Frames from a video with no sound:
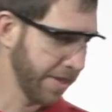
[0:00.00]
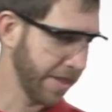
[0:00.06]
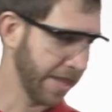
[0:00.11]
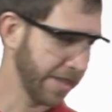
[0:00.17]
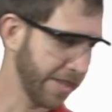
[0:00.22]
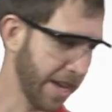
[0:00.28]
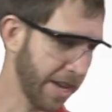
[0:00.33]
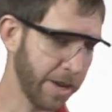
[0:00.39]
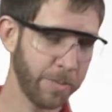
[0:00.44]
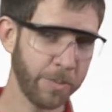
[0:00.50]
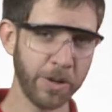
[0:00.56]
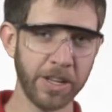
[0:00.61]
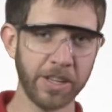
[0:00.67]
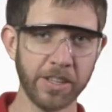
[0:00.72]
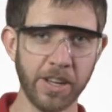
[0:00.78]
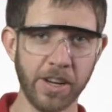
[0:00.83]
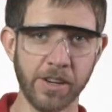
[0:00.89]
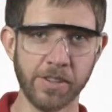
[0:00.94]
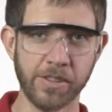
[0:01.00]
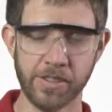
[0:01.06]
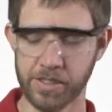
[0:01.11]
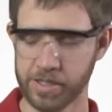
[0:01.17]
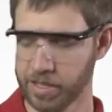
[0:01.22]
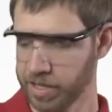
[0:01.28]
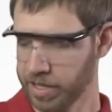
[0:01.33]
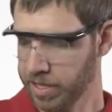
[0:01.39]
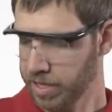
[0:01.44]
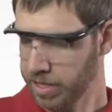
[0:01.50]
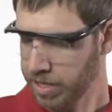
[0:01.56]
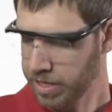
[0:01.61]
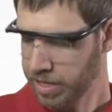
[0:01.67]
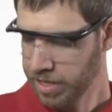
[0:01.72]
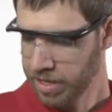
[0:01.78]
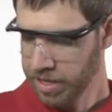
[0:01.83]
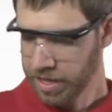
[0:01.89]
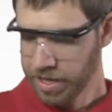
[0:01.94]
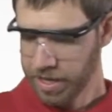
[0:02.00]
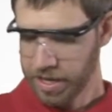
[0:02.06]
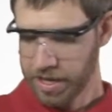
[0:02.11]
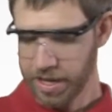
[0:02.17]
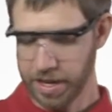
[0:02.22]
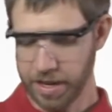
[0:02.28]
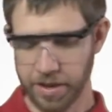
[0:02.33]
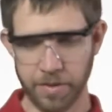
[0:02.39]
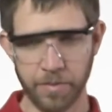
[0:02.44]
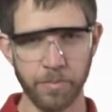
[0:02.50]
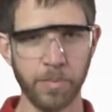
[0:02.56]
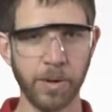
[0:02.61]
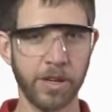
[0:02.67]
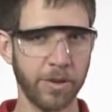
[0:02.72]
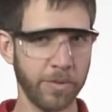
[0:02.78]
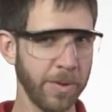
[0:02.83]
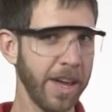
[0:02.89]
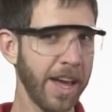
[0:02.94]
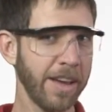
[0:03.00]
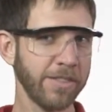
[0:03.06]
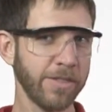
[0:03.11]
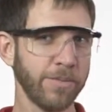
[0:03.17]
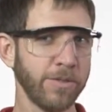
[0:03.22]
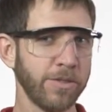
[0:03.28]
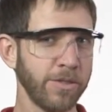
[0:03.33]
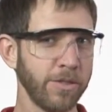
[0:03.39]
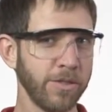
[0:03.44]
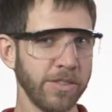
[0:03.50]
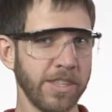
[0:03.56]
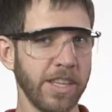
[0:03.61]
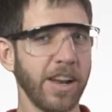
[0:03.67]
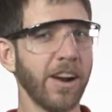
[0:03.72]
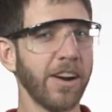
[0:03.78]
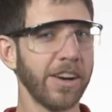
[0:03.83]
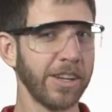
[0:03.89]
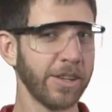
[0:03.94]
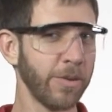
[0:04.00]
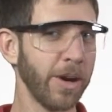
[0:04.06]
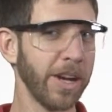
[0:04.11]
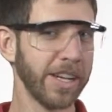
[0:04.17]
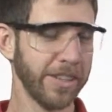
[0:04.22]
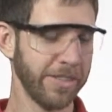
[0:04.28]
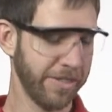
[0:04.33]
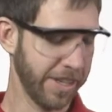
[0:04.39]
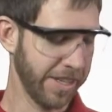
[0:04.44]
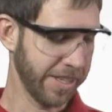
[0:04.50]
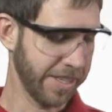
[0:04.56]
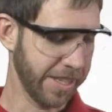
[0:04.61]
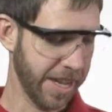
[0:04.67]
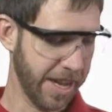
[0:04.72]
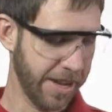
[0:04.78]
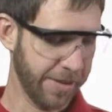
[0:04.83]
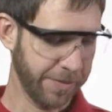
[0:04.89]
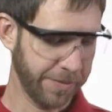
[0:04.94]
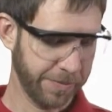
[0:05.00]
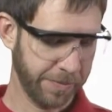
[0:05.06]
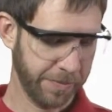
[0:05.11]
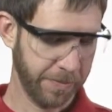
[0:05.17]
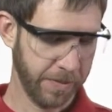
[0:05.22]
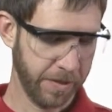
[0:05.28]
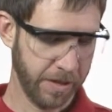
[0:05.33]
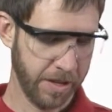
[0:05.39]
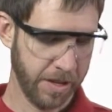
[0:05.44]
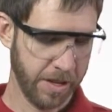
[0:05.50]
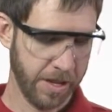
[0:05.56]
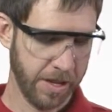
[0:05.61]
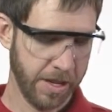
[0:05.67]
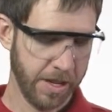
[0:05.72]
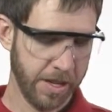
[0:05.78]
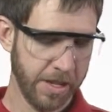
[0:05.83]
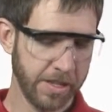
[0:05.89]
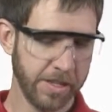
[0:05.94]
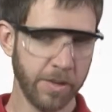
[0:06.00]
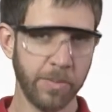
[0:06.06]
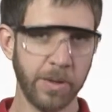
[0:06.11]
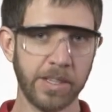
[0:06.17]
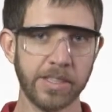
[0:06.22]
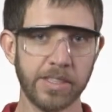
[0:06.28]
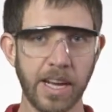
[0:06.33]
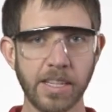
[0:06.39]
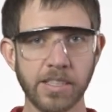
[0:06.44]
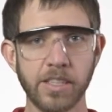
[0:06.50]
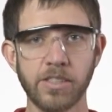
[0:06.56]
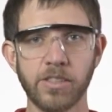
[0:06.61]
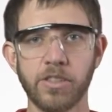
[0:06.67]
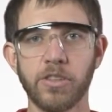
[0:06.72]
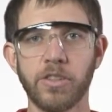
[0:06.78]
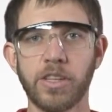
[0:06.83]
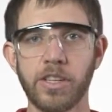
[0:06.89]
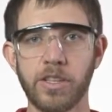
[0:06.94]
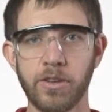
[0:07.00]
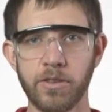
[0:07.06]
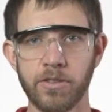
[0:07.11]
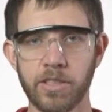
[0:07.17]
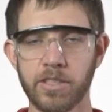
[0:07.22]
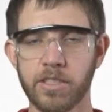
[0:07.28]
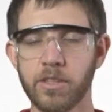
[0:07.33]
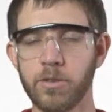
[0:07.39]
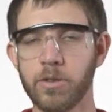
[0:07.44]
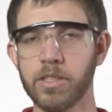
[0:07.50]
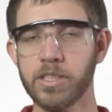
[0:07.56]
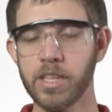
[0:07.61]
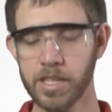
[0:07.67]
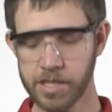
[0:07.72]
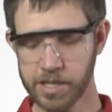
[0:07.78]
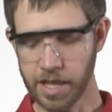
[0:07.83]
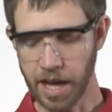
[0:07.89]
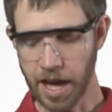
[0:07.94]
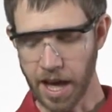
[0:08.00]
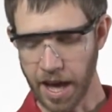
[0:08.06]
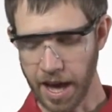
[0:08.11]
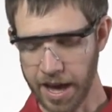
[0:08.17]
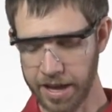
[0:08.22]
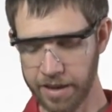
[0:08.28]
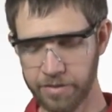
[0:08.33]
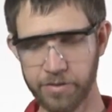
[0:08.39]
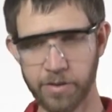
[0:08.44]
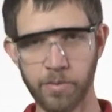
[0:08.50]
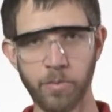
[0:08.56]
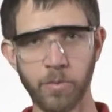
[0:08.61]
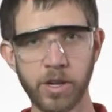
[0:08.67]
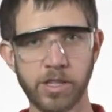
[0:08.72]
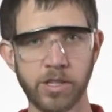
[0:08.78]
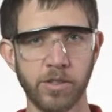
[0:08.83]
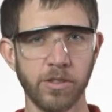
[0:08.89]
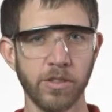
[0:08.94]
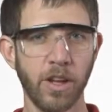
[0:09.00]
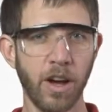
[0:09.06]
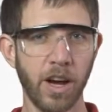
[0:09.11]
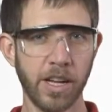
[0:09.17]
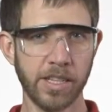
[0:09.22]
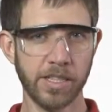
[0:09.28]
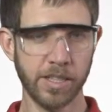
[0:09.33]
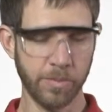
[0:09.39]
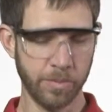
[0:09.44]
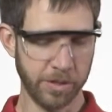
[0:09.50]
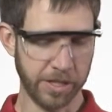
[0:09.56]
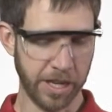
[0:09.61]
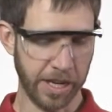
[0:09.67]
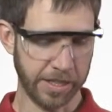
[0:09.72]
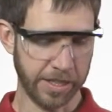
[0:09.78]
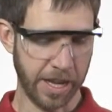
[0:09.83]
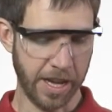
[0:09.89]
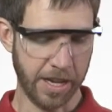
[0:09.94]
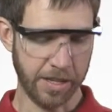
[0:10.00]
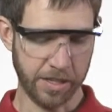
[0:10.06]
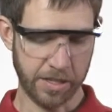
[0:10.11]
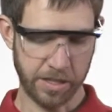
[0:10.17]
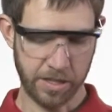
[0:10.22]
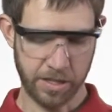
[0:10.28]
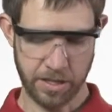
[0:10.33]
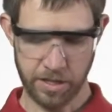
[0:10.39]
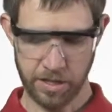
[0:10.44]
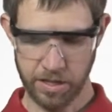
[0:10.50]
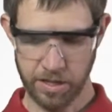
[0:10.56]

That sounded pretty close, but you may have some students that aren't quite convinced yet. Some extensions you can use is to adjust the height from which you launch the projectiles.